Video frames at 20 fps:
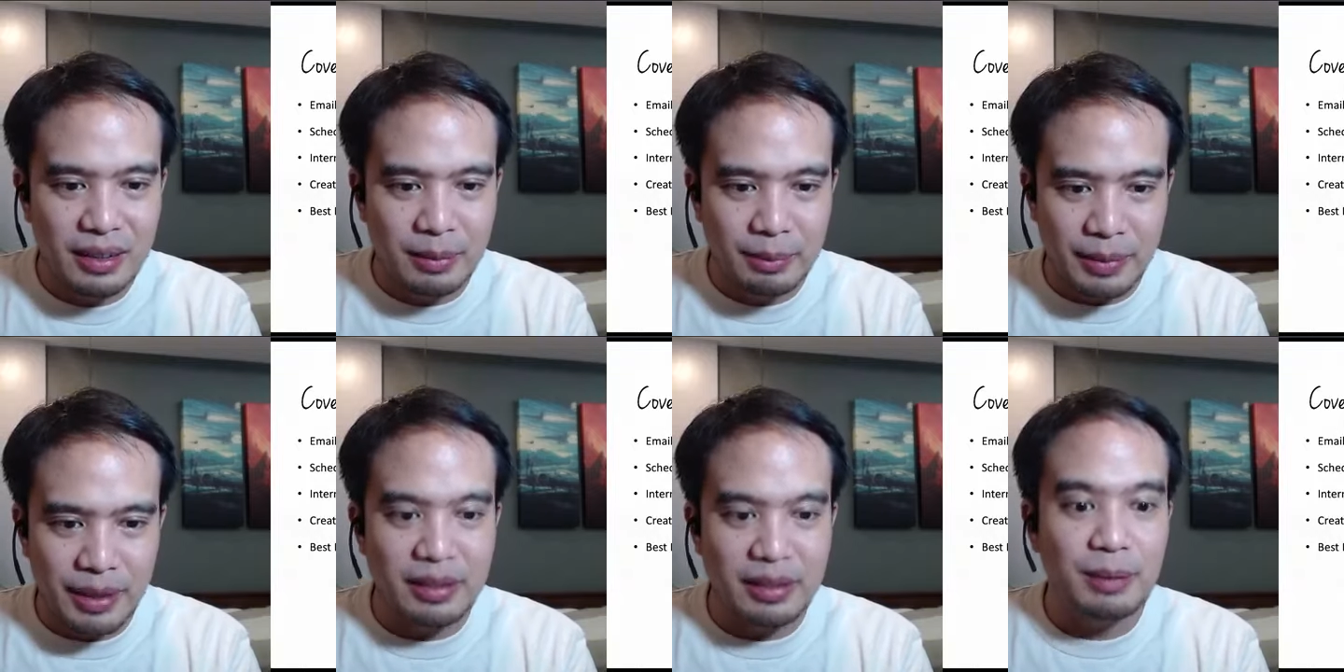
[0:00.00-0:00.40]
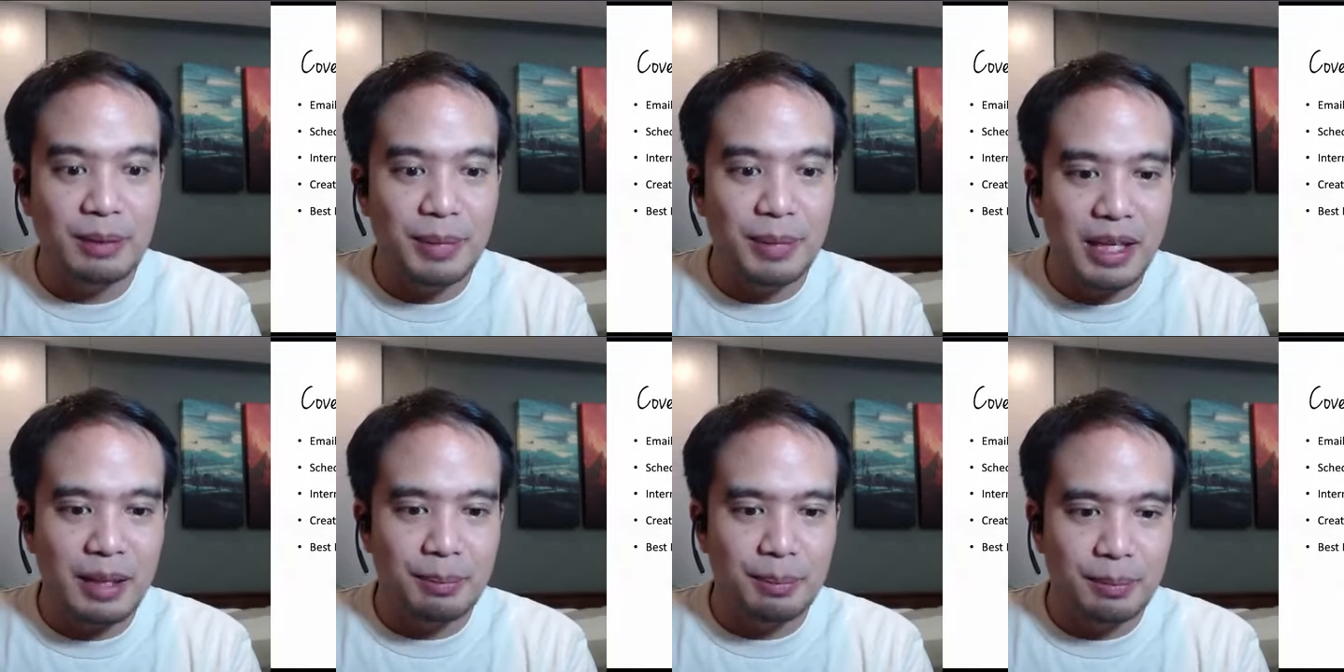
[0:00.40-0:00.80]
May
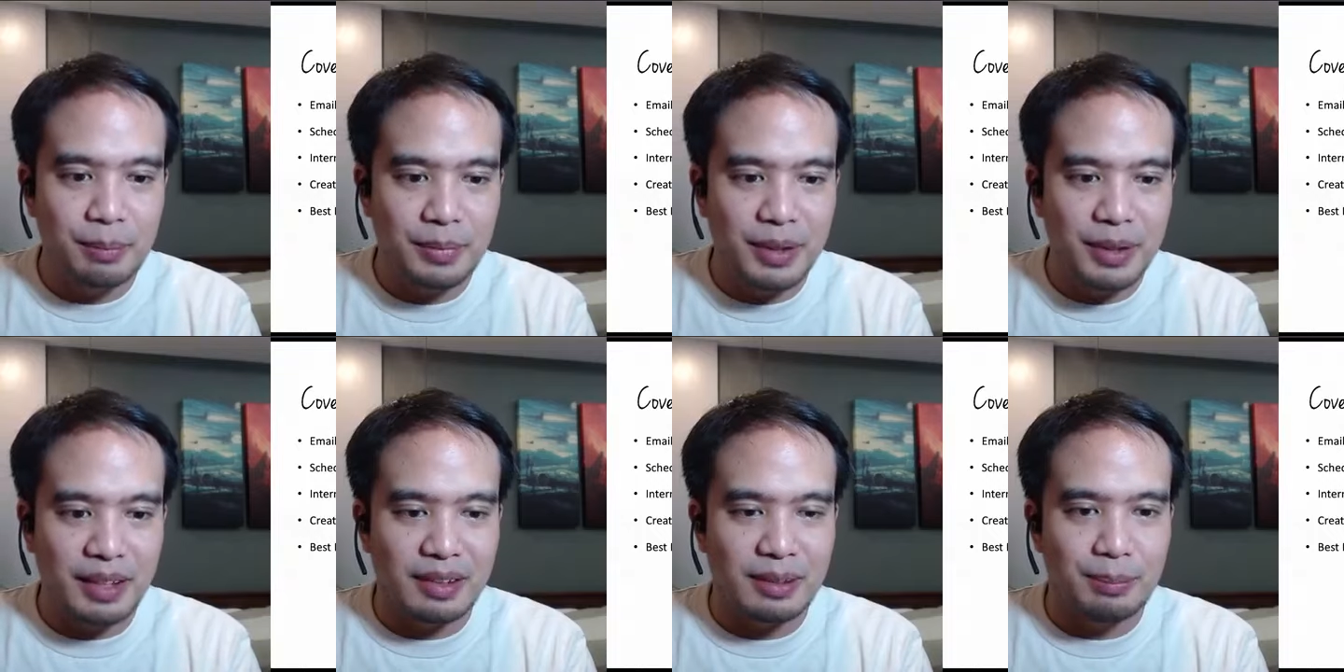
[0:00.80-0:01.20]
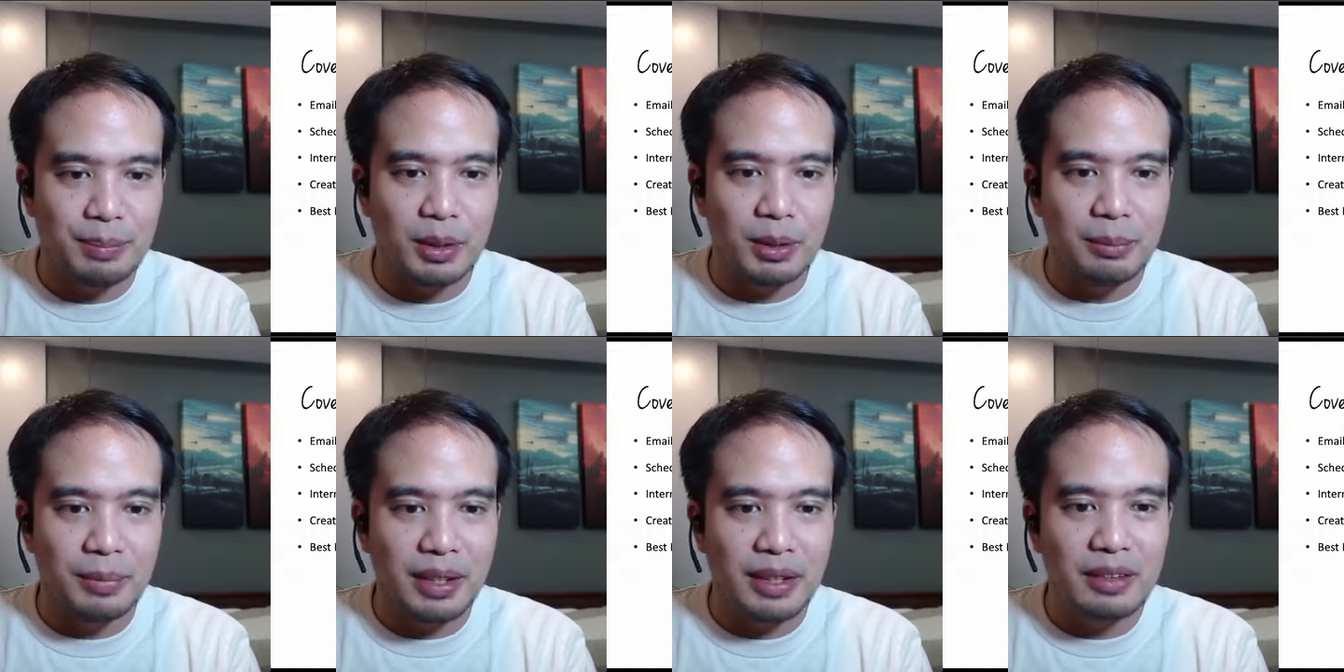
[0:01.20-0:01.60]
replay. Yes
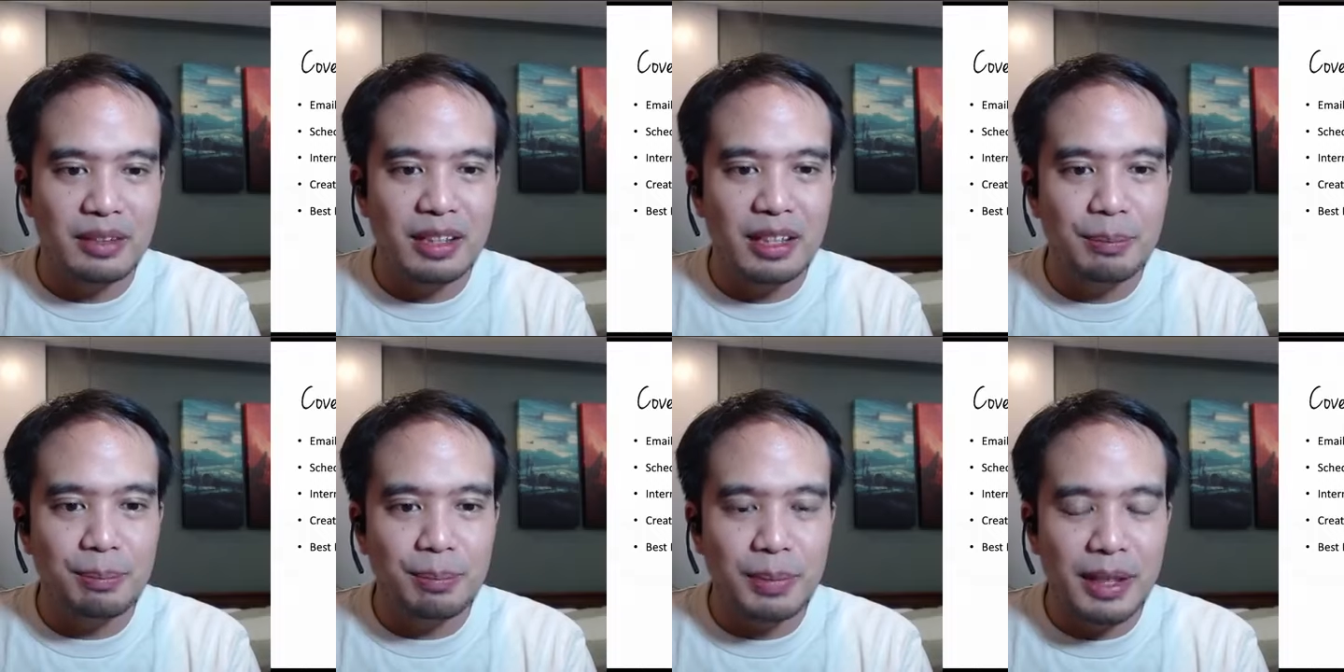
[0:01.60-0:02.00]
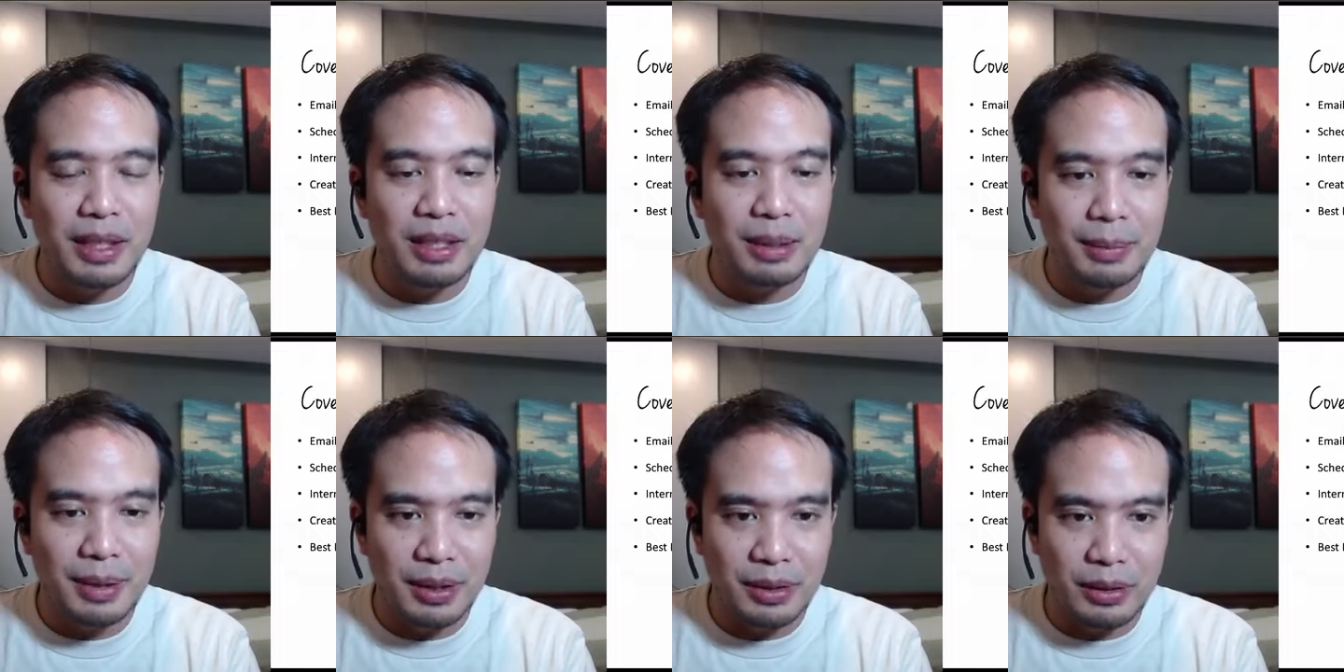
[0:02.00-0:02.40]
po, may replay
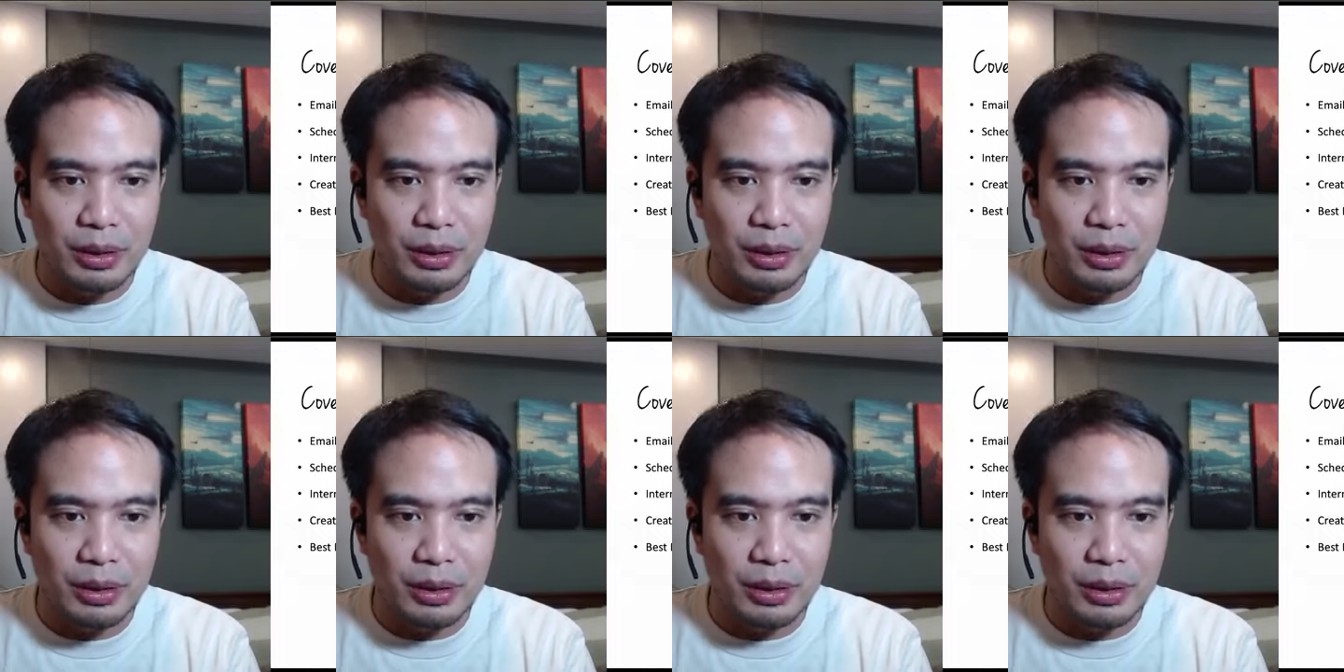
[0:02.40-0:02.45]
naman